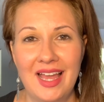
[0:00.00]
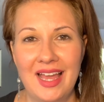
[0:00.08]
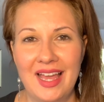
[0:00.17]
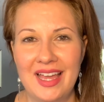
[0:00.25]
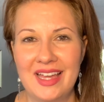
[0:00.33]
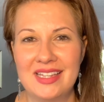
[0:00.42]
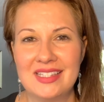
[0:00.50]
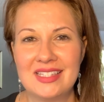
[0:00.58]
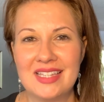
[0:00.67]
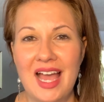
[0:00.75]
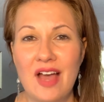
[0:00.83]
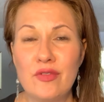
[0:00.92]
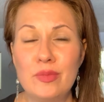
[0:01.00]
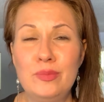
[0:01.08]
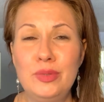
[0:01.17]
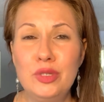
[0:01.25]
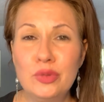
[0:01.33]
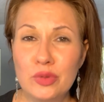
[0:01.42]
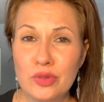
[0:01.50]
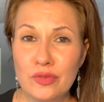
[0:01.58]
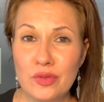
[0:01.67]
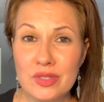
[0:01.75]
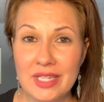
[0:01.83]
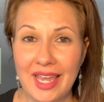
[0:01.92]
And have a
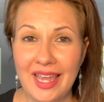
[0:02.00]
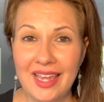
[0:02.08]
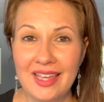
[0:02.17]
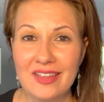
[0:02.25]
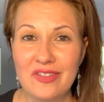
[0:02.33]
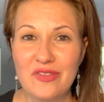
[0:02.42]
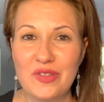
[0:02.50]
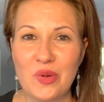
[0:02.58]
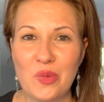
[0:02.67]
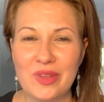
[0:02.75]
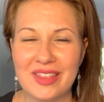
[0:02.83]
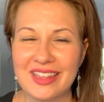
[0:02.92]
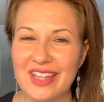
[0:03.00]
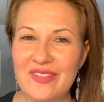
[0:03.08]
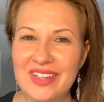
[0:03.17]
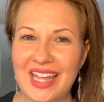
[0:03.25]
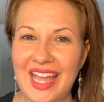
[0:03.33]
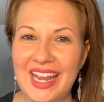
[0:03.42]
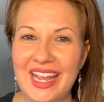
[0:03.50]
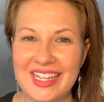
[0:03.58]
beautiful day filled with love and light.